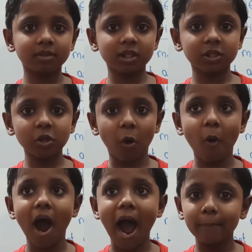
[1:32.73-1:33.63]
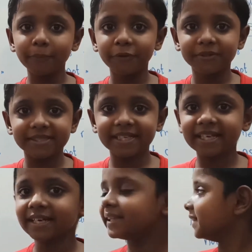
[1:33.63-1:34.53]
So I'm using
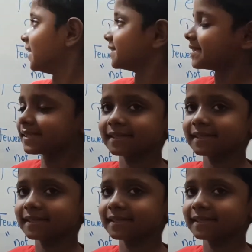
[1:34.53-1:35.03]
less.